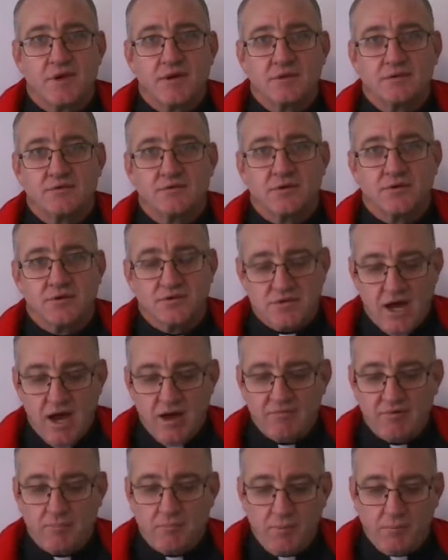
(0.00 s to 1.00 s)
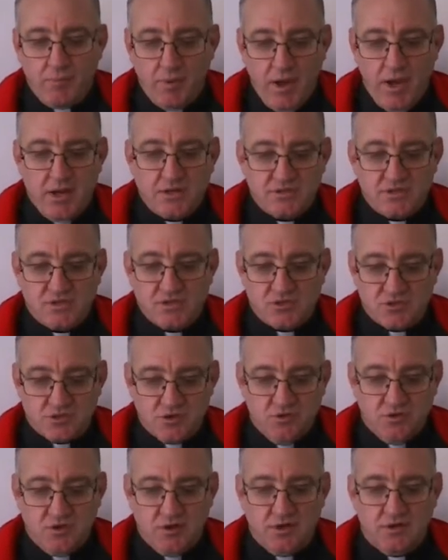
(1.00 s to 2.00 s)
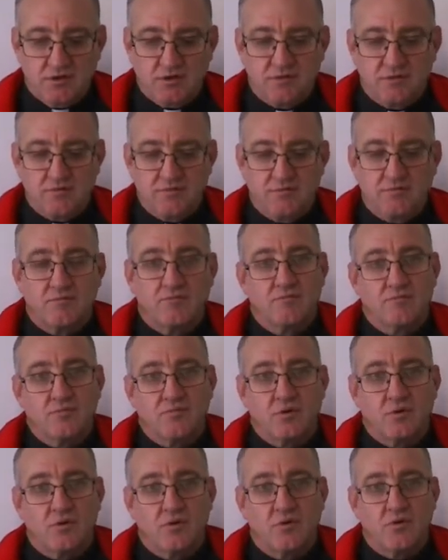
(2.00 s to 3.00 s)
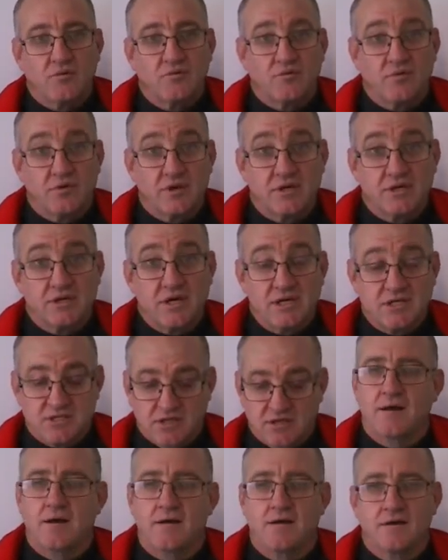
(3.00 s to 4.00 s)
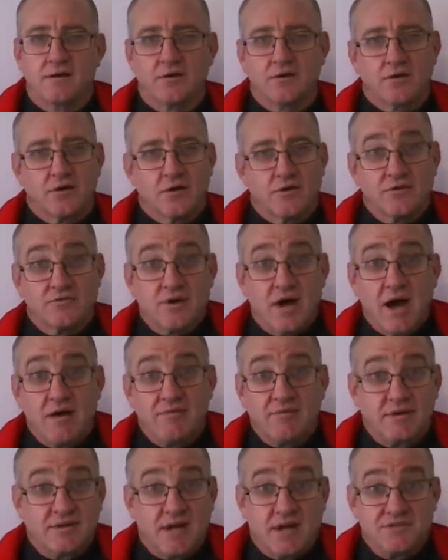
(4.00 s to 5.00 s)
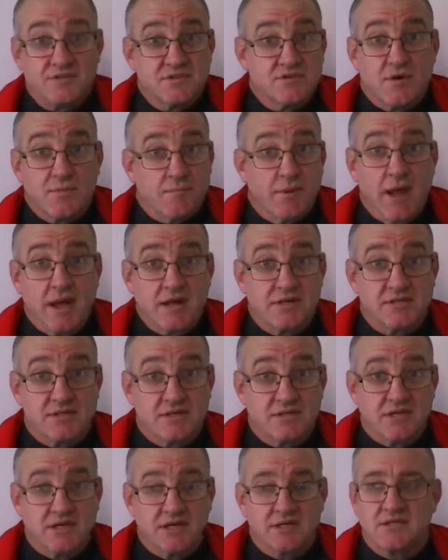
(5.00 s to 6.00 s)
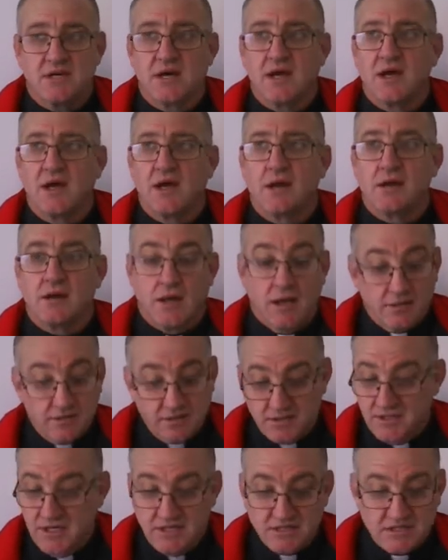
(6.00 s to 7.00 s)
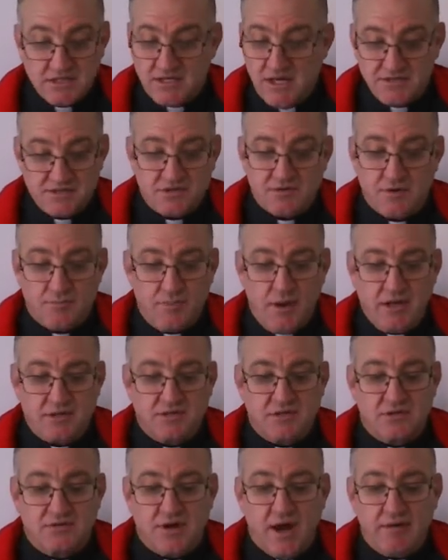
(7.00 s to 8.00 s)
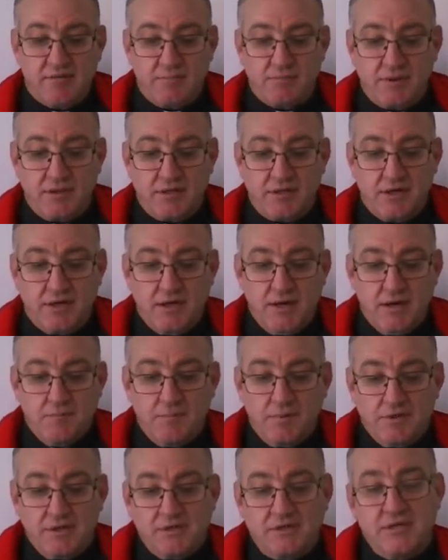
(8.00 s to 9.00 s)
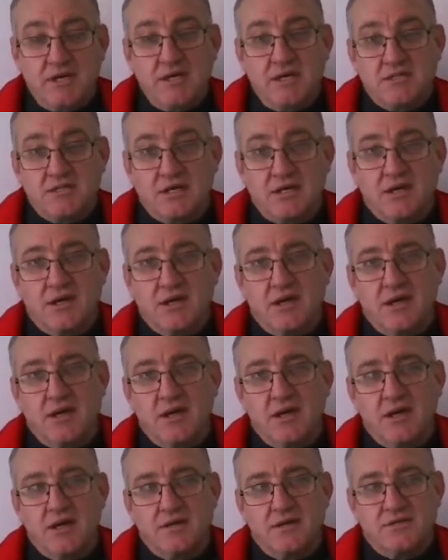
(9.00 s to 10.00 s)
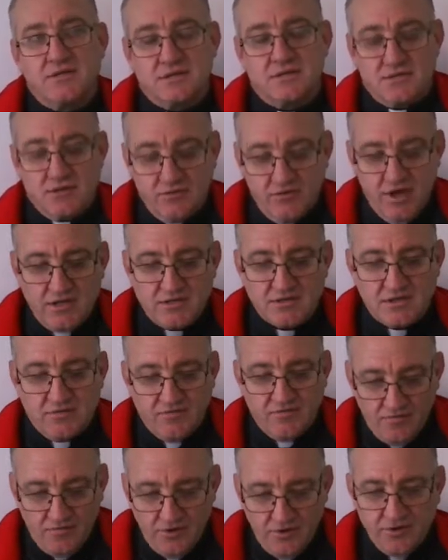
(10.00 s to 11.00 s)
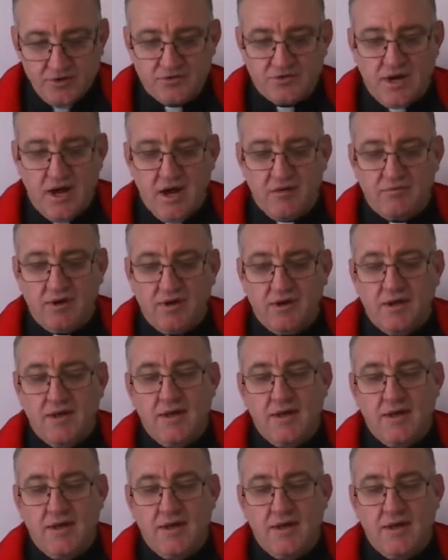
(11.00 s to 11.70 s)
So the driver prepares the student for the teacher. You know, the driver doesn't replace the teacher and the teacher doesn't replace the driver, but the teacher is the reason for the driver